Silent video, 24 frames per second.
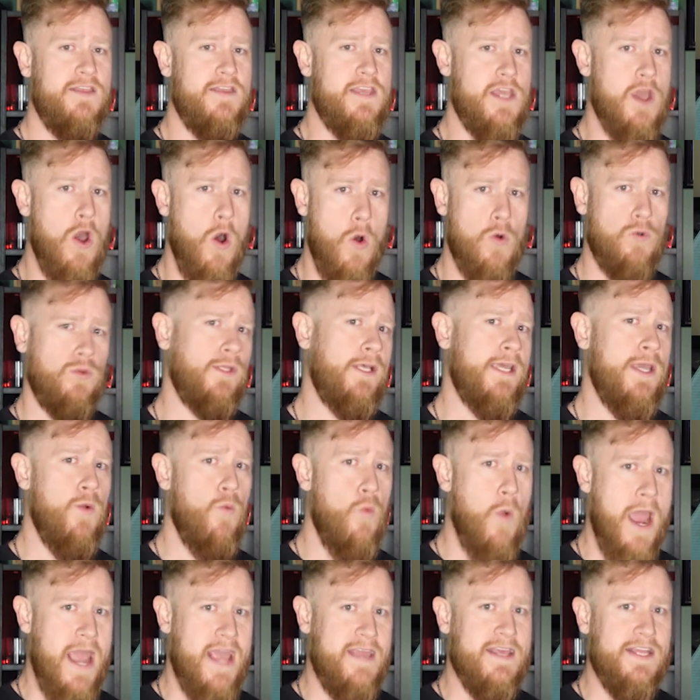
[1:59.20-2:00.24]
The only
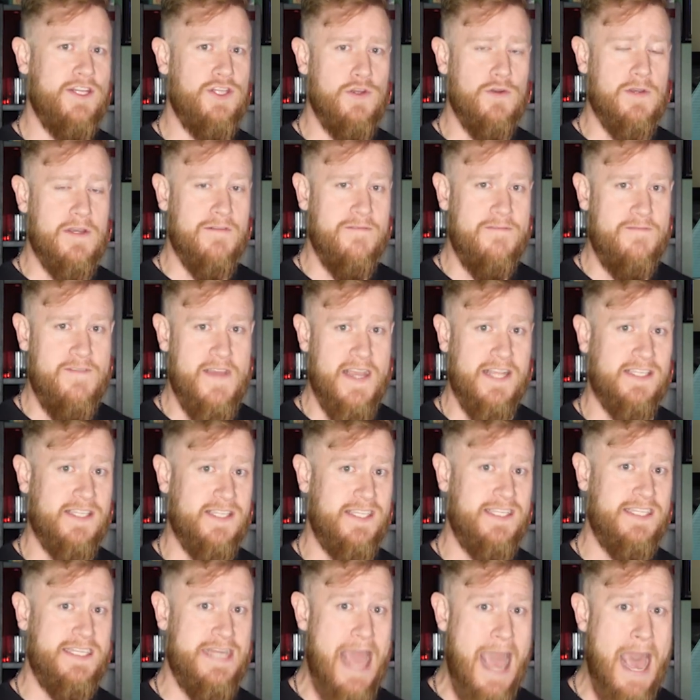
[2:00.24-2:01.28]
way that you can fix a
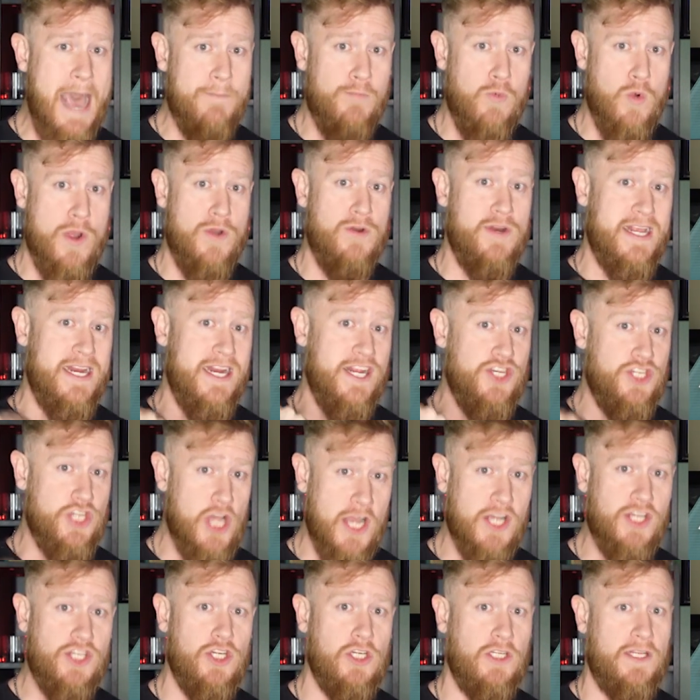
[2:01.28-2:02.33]
stab wound in a
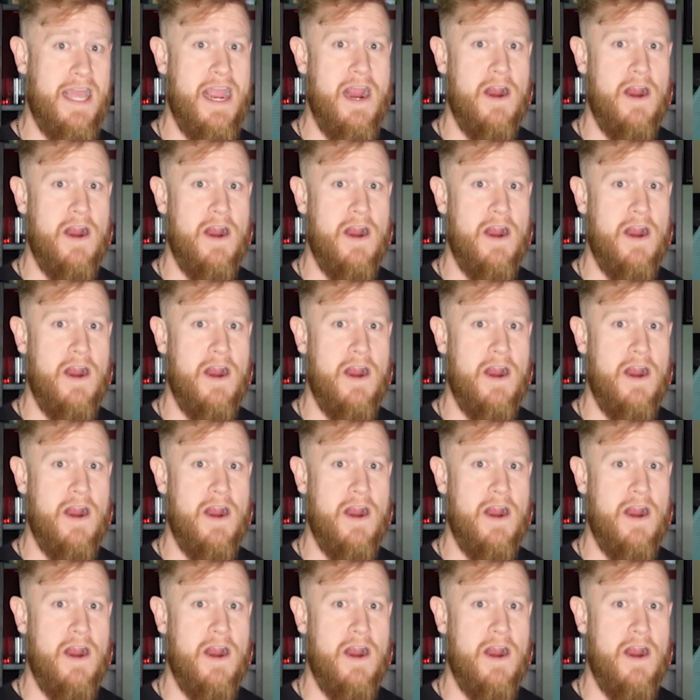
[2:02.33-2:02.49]
junctional